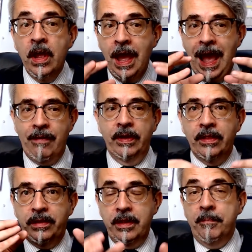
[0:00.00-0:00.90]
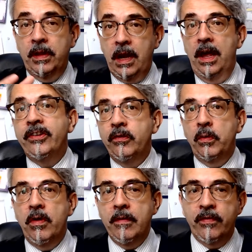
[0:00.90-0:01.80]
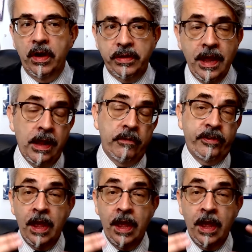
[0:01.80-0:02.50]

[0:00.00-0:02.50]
having the simple classes we wrote for ourselves,